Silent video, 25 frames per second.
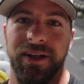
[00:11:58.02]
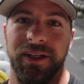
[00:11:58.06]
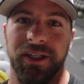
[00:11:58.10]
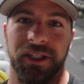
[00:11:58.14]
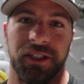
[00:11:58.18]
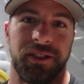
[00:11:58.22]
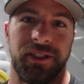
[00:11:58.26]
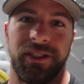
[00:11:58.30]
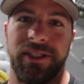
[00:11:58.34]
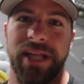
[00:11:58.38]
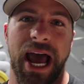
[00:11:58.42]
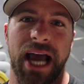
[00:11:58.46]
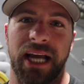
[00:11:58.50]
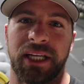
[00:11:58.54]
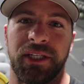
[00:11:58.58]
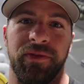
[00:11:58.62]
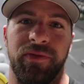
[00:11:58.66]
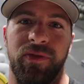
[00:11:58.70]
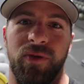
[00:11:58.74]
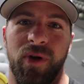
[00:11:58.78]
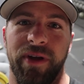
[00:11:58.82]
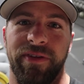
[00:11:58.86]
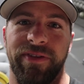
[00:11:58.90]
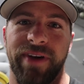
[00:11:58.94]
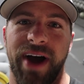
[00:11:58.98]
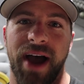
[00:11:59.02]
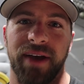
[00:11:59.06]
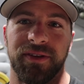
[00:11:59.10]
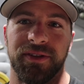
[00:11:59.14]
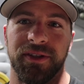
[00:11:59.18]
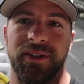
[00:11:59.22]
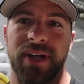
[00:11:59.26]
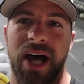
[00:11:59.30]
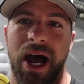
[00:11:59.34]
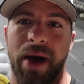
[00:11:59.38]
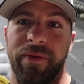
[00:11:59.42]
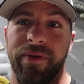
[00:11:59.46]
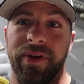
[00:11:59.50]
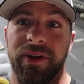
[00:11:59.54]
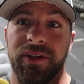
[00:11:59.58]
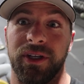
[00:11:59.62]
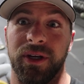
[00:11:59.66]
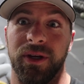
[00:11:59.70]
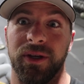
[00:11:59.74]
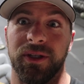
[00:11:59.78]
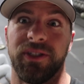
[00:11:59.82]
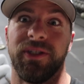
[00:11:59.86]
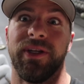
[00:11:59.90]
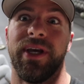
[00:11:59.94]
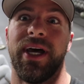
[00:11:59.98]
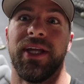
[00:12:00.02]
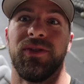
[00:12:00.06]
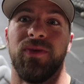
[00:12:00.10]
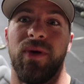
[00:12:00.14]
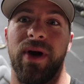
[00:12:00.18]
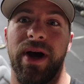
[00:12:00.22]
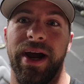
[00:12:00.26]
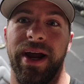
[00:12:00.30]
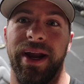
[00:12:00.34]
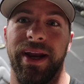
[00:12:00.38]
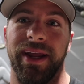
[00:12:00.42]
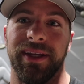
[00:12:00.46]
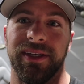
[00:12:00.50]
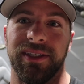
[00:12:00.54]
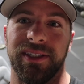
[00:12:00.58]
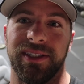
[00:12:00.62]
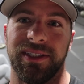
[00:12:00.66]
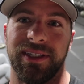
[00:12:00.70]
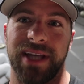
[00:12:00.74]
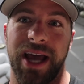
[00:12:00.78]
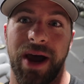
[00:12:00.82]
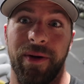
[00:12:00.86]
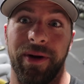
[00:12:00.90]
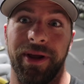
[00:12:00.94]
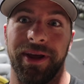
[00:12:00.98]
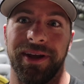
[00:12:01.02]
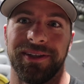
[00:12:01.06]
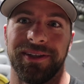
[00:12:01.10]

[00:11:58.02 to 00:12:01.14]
just stack some forty-fives on top of it too, so that's why it is how it